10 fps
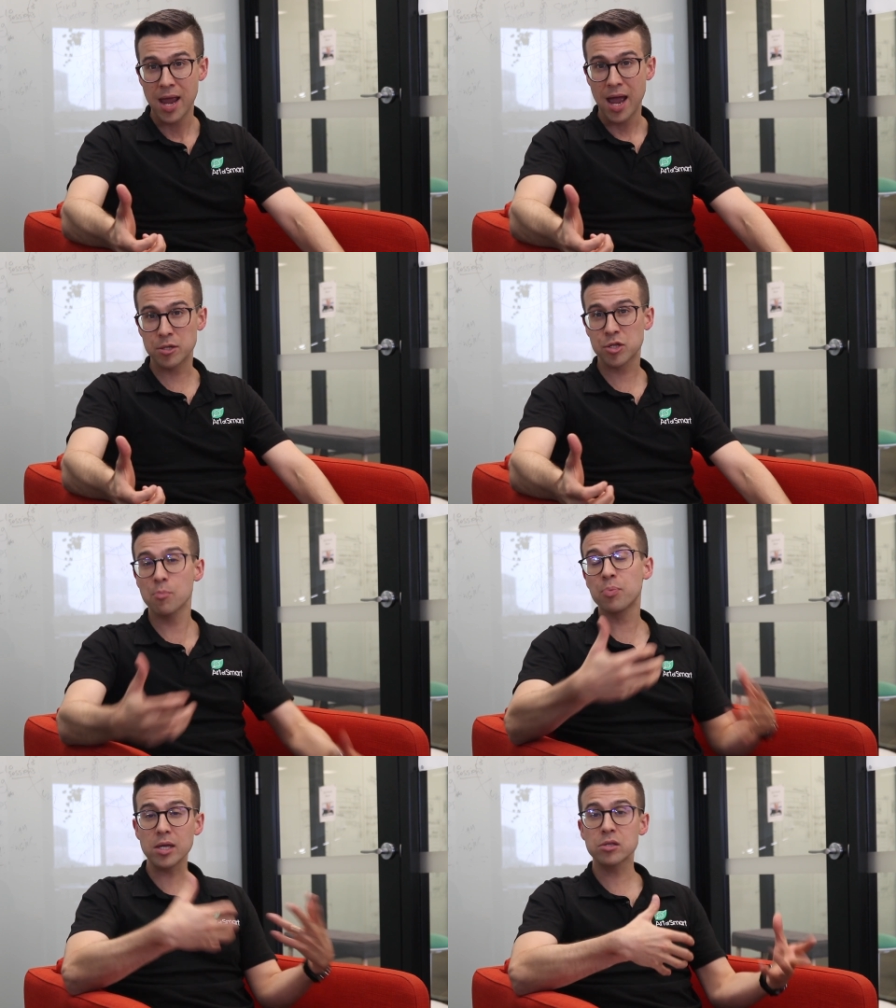And so
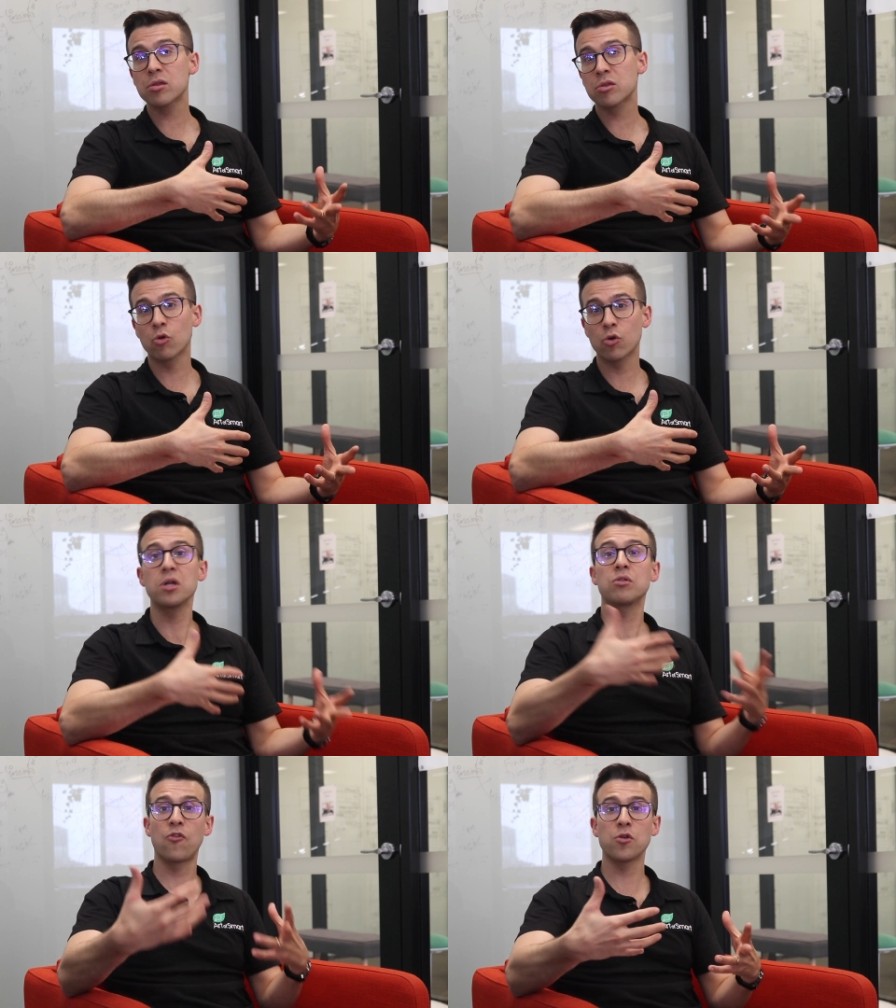Blaze's
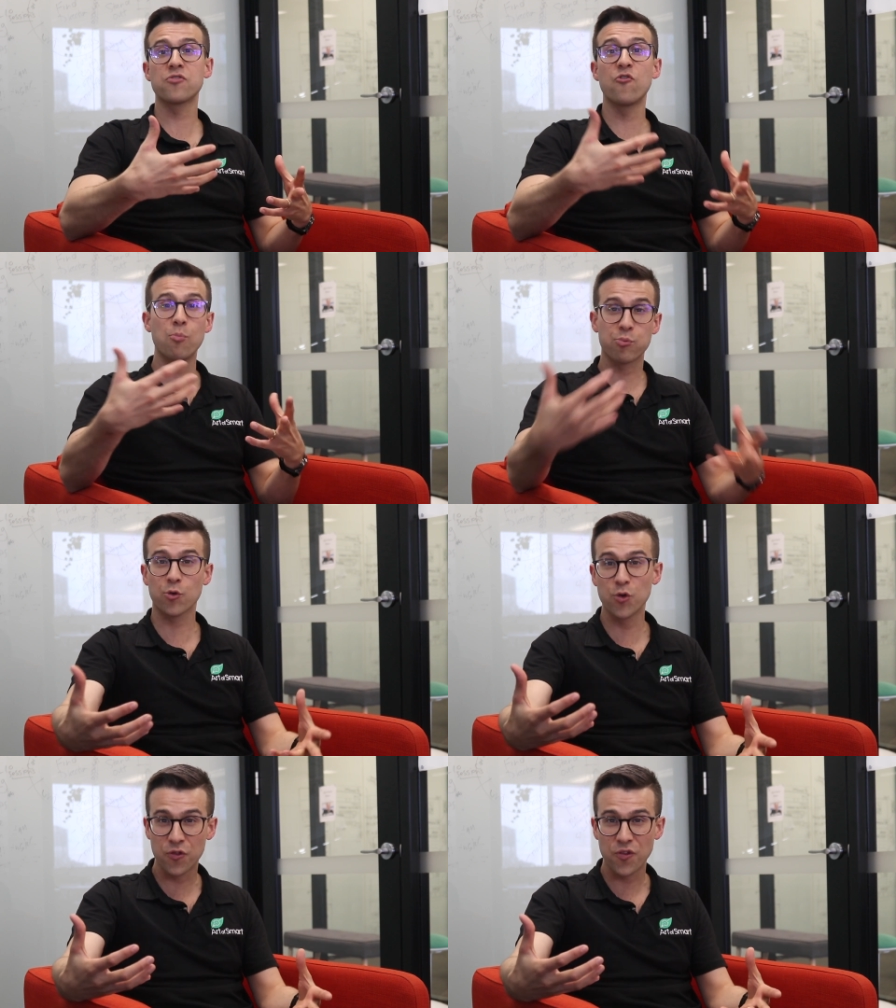story is first of all
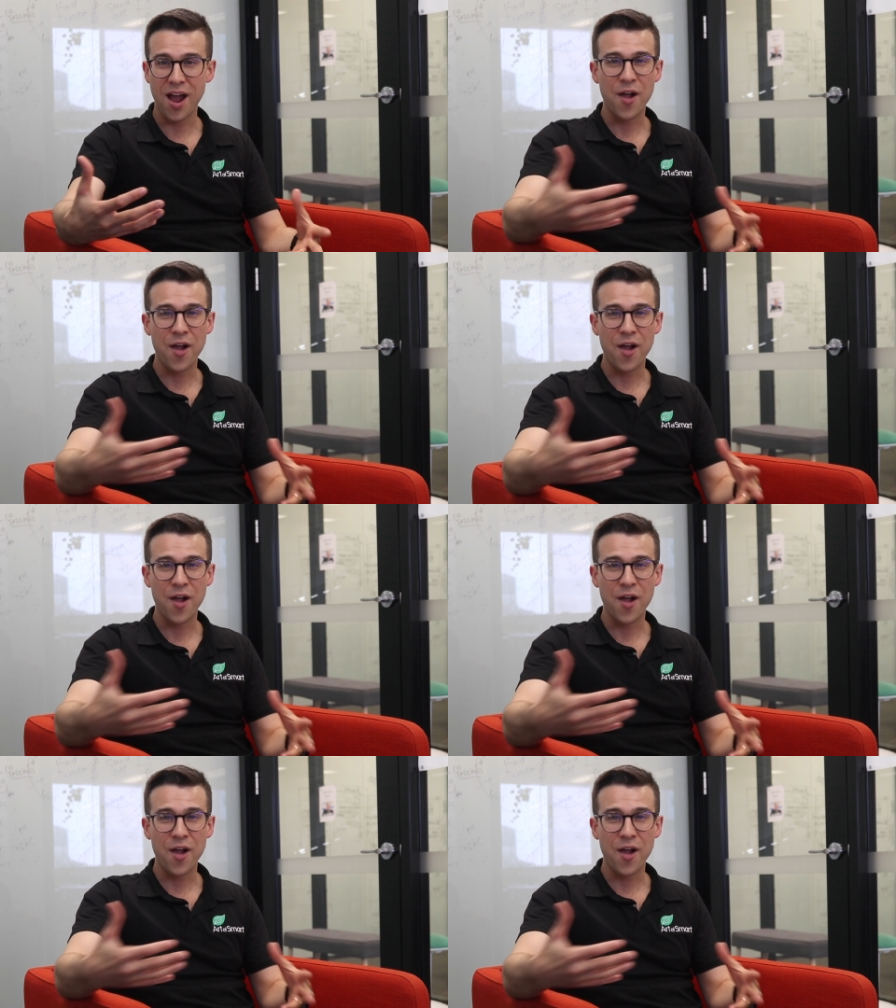proof